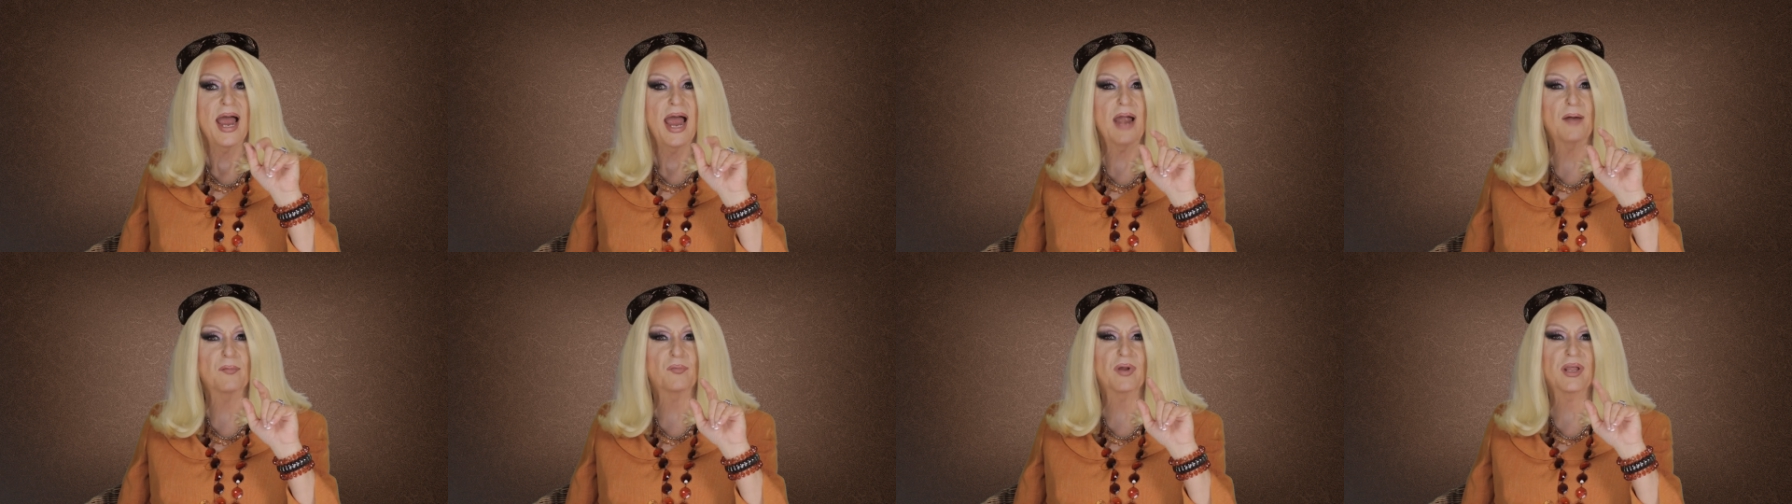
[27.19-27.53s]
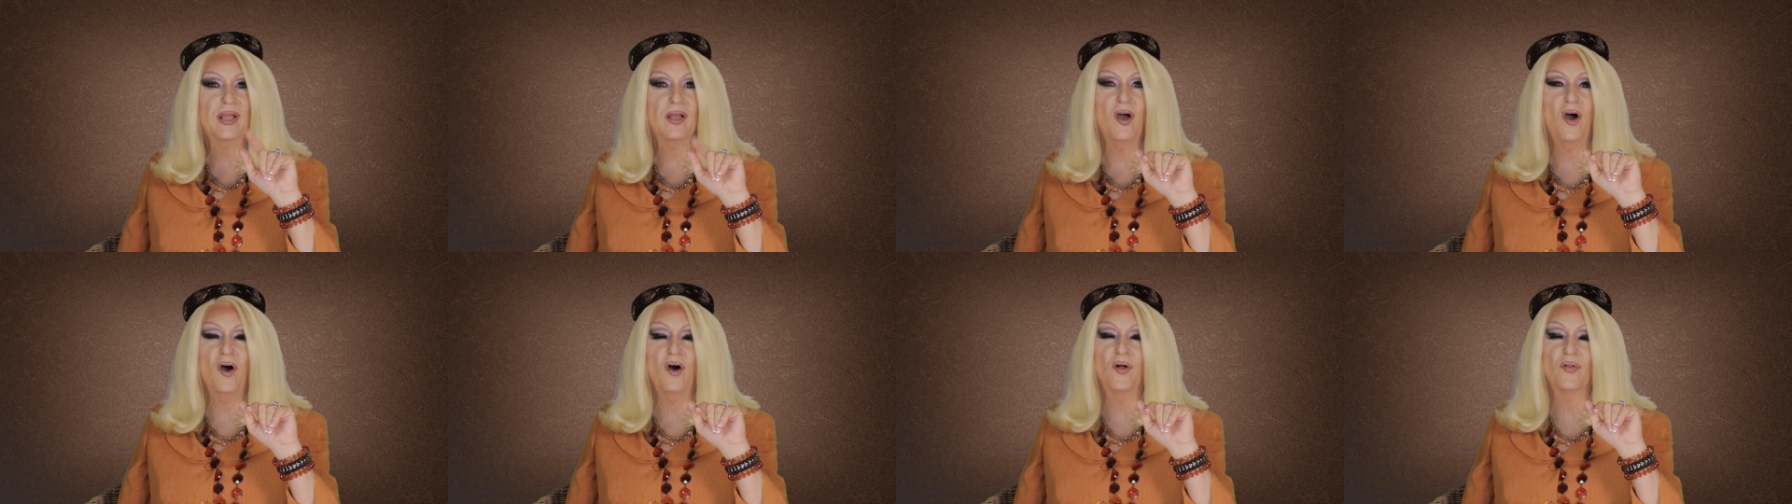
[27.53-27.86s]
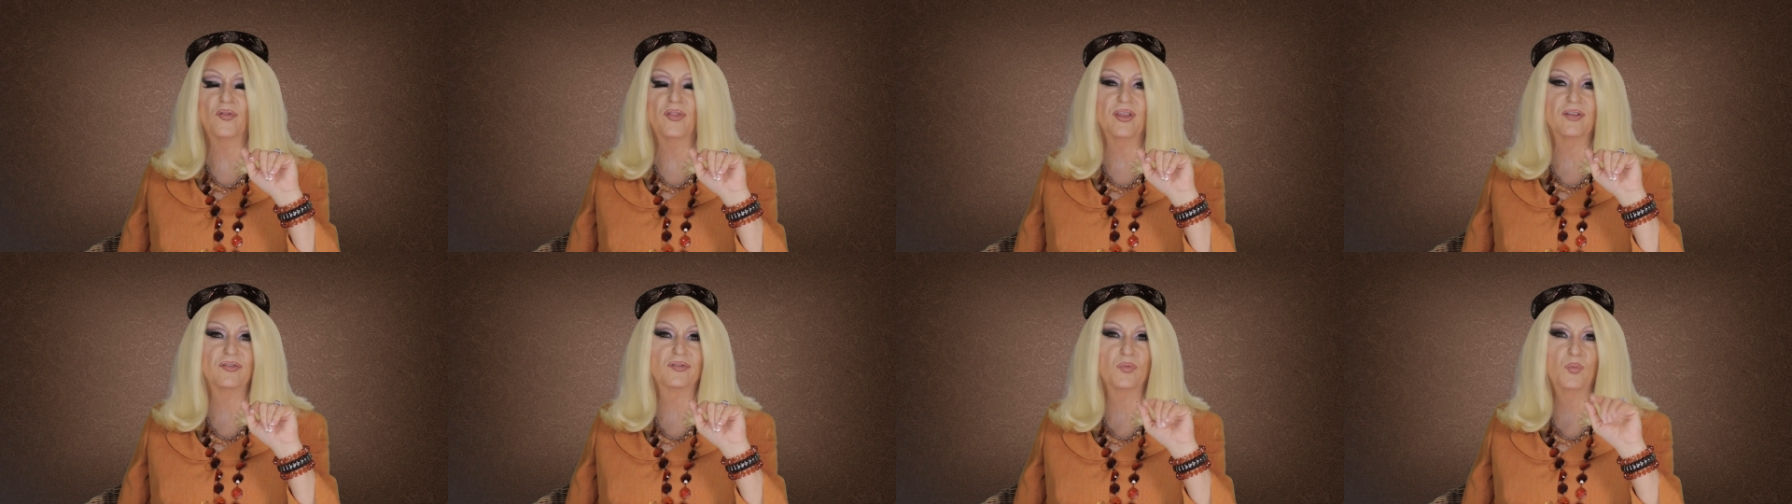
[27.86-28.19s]
I recall
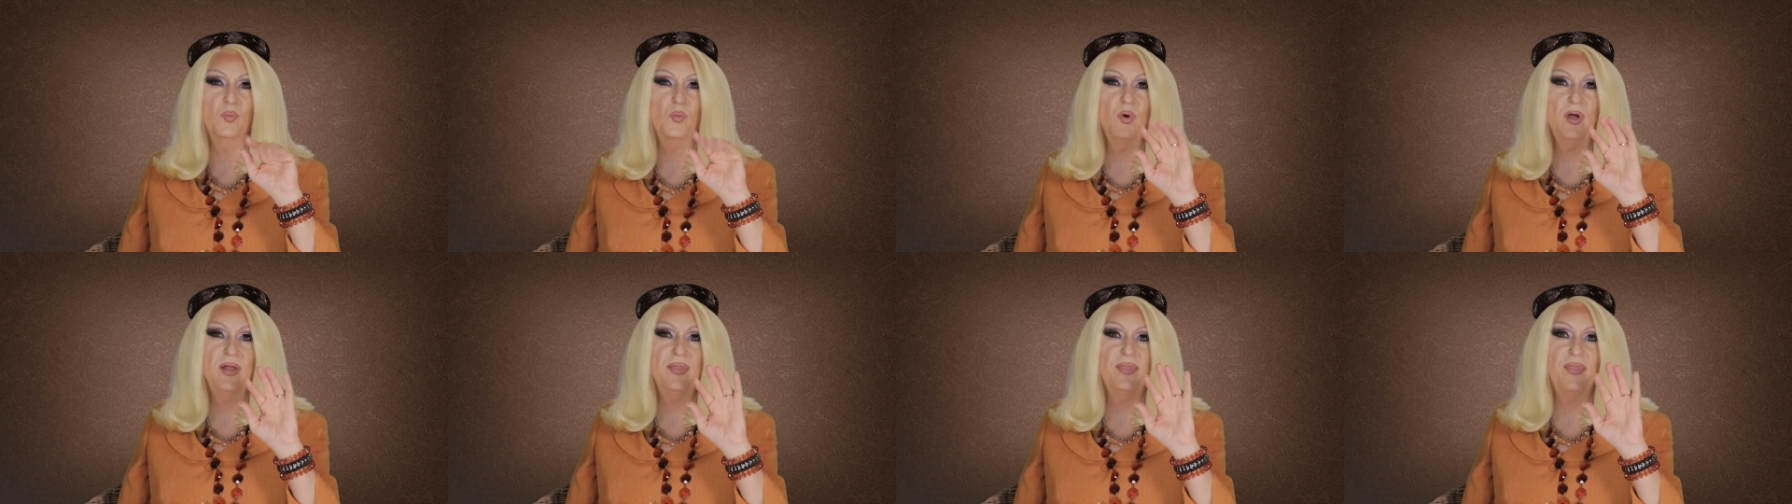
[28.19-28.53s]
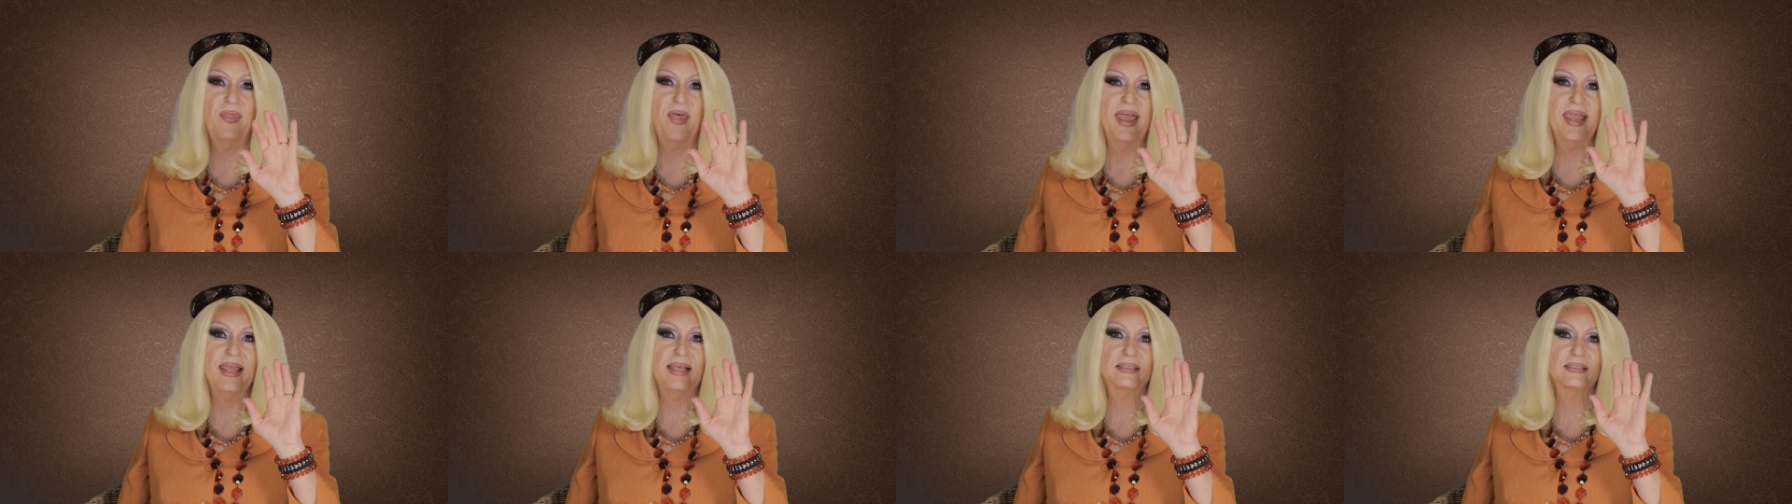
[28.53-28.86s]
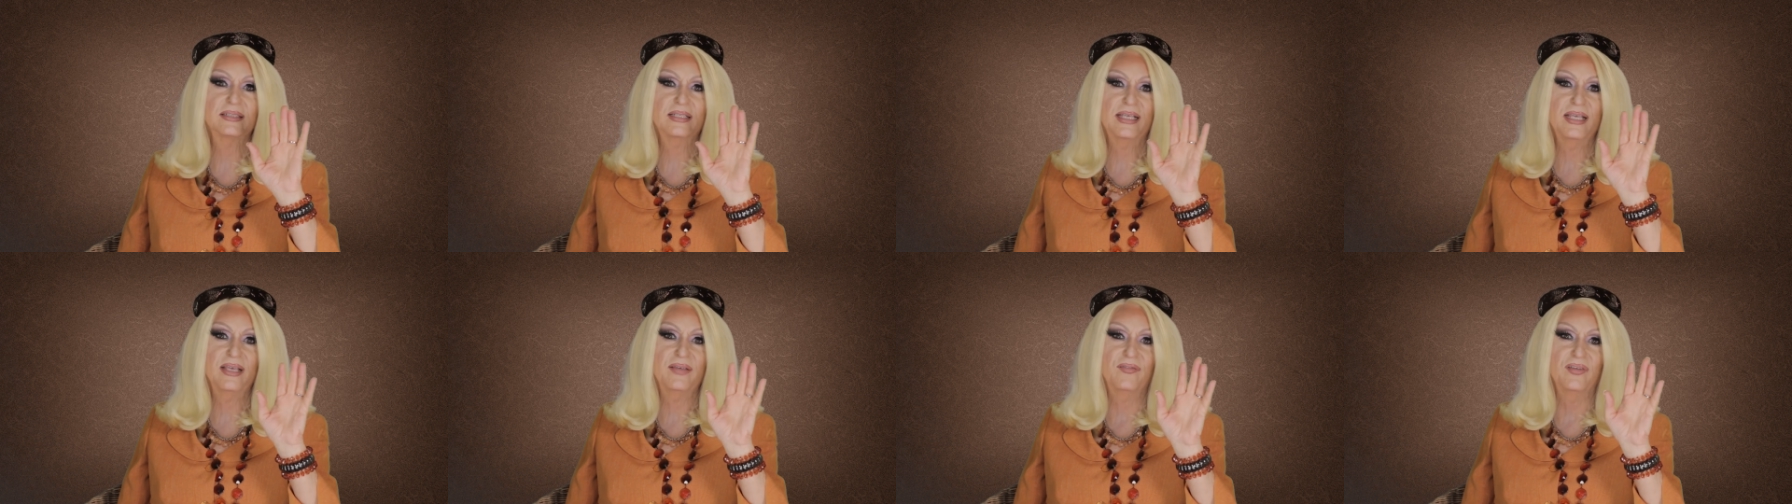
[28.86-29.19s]
this one
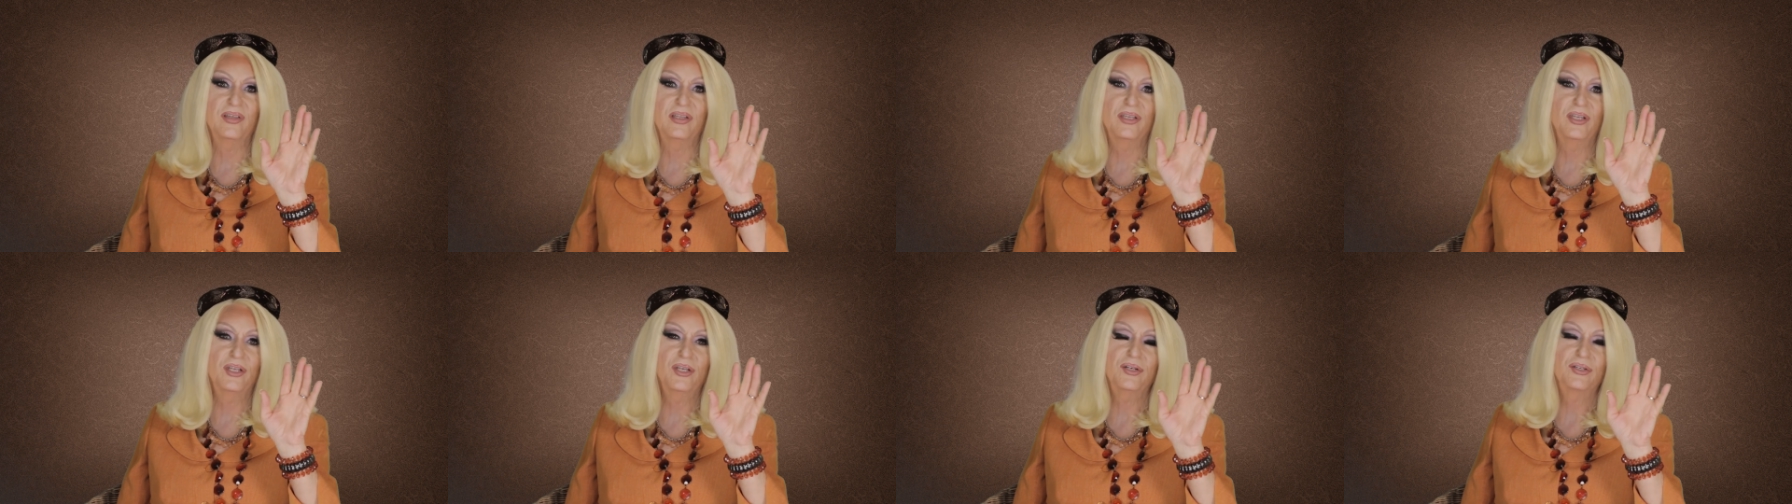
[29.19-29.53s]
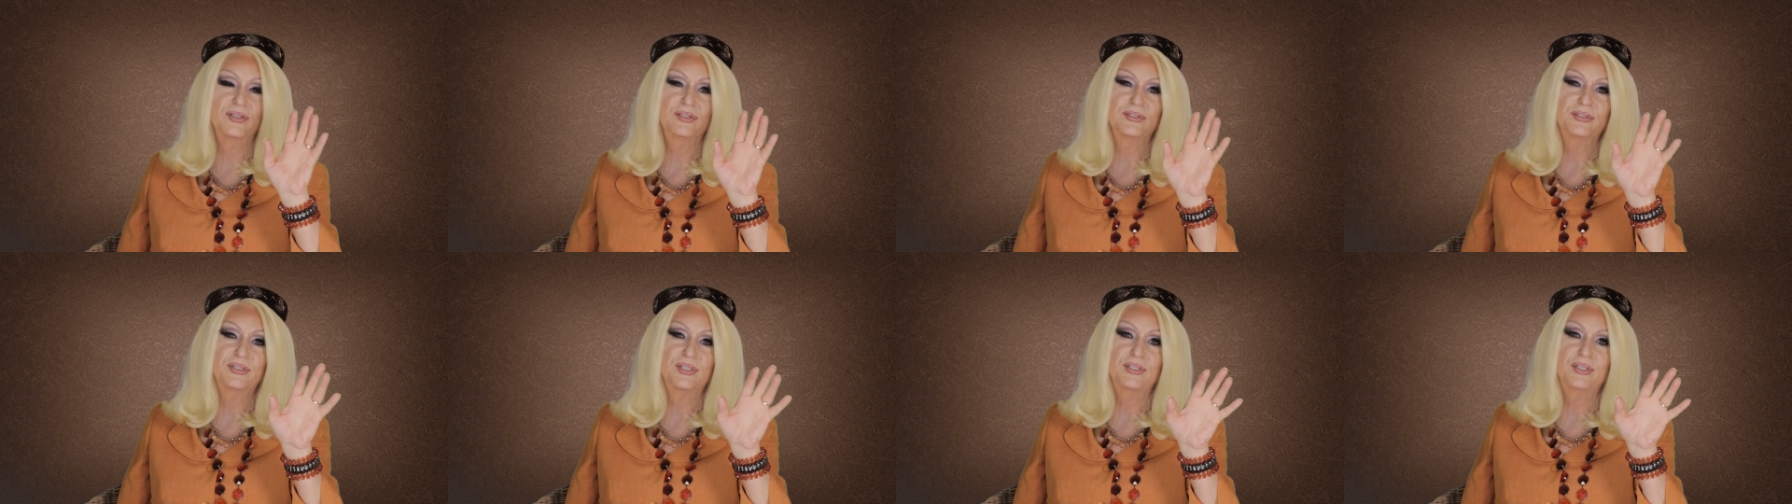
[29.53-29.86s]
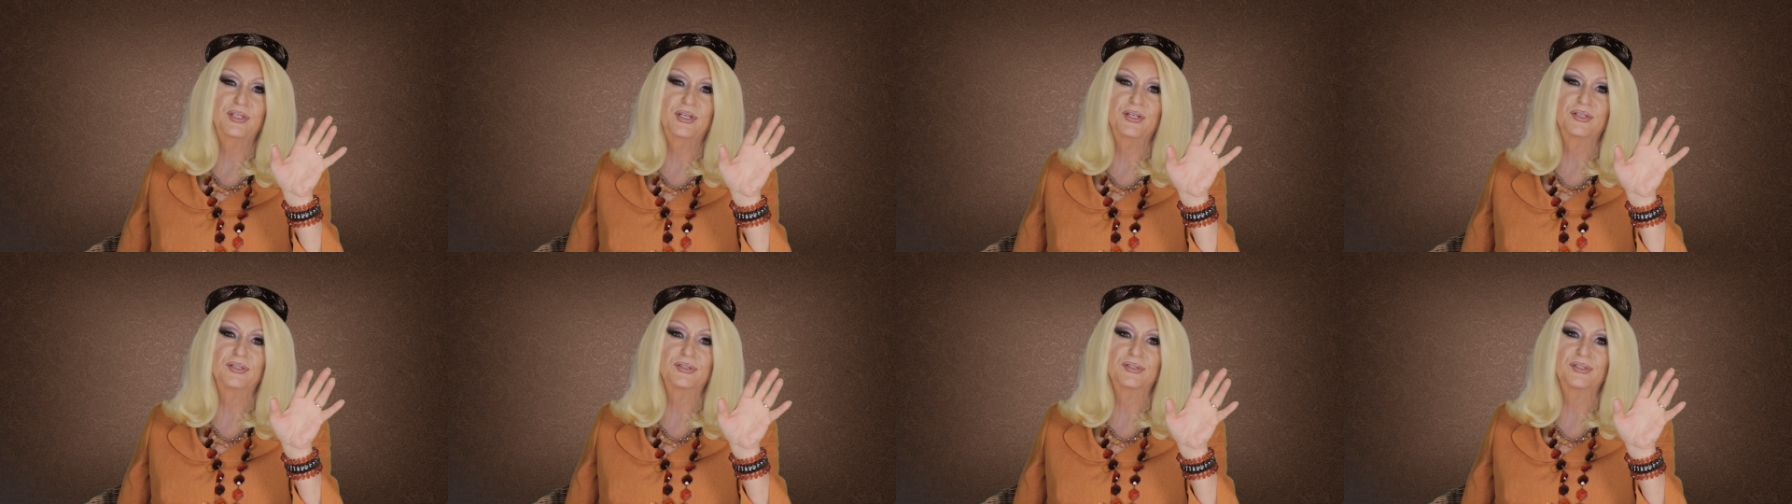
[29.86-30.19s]
Thanksgiving years
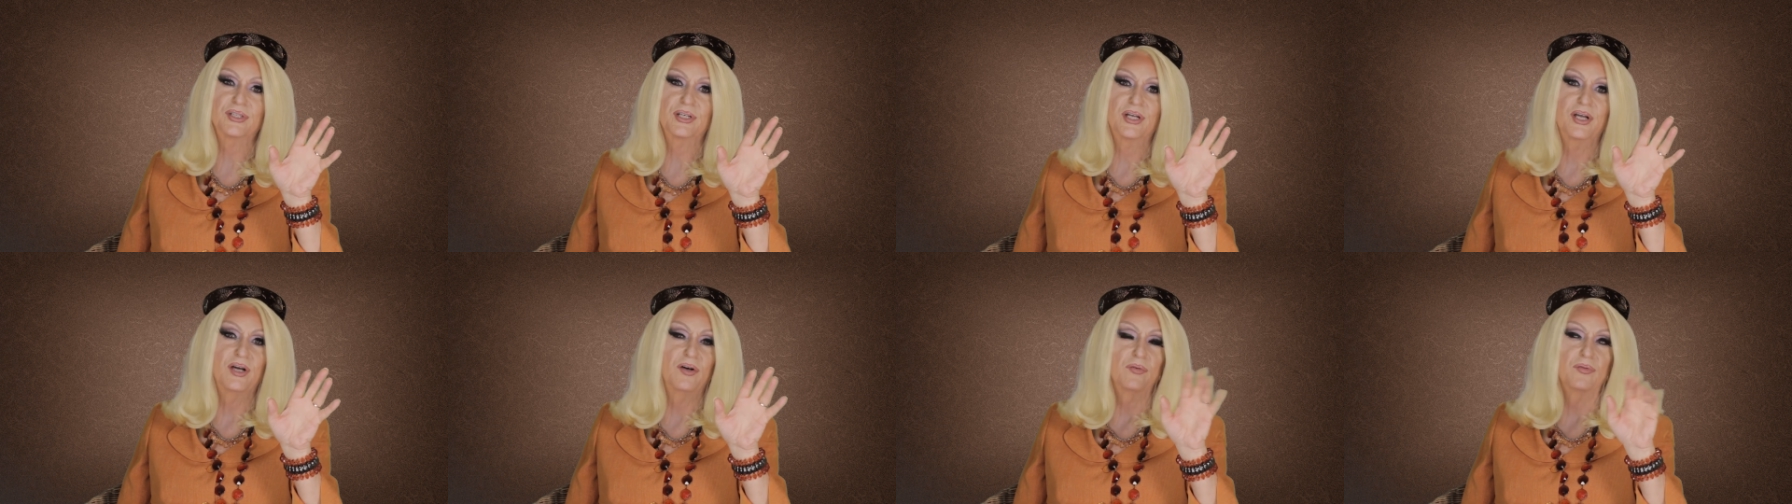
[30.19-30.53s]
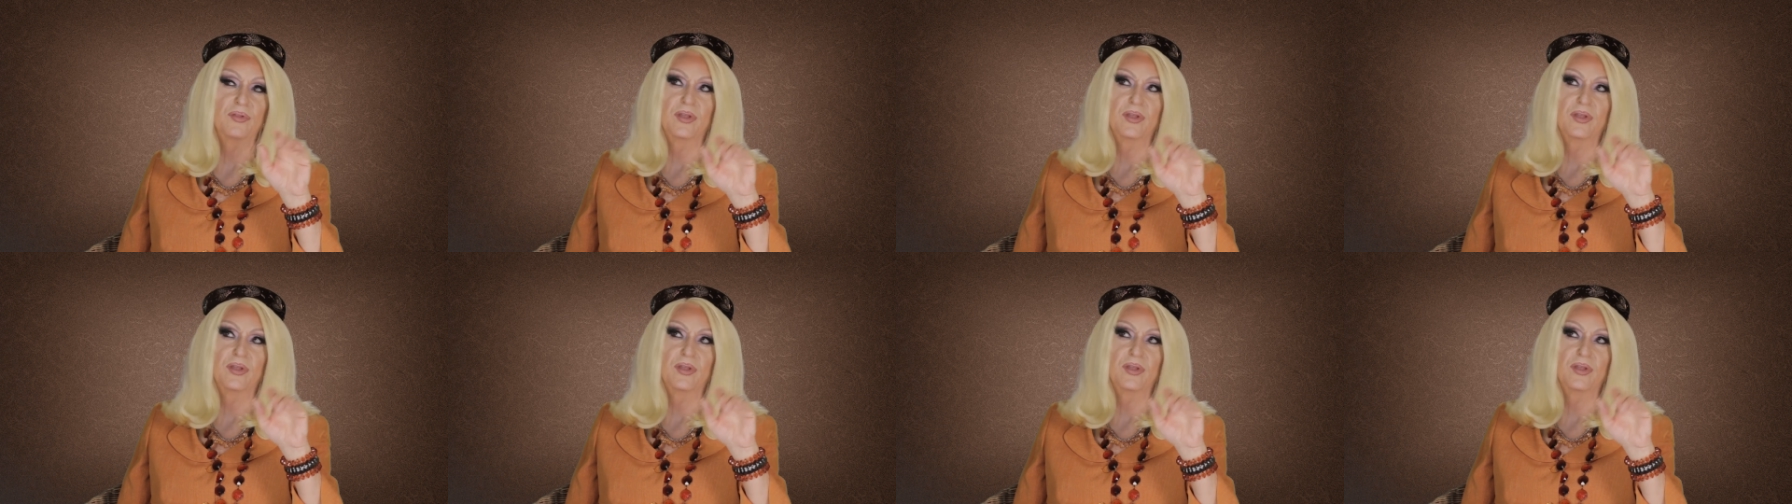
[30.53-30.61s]
and years ago